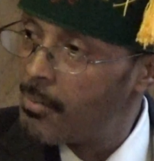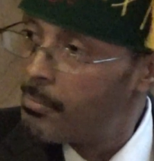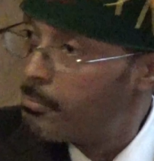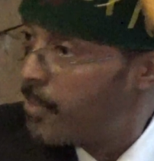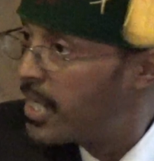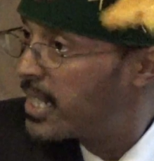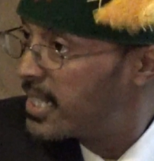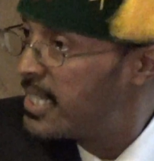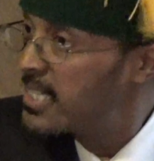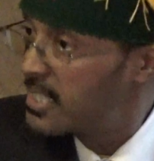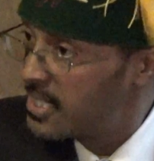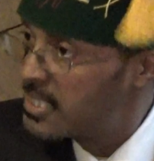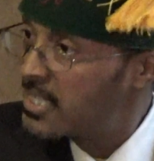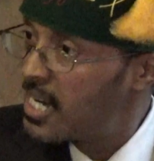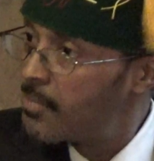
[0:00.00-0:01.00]
monkeys
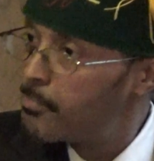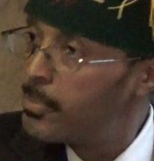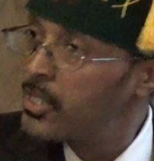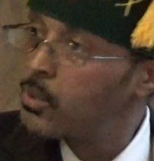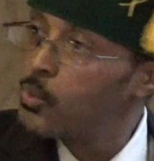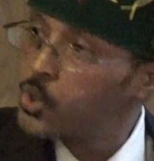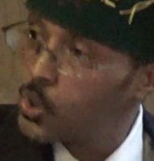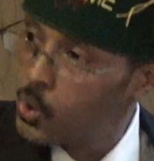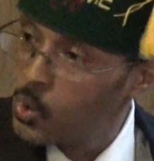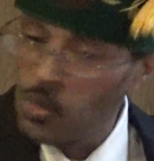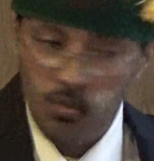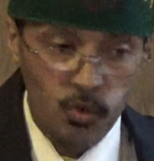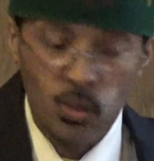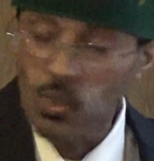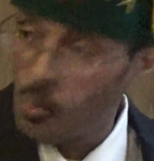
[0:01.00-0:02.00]
and stuff, but we should
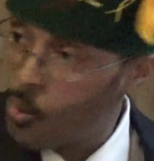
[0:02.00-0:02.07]
look for the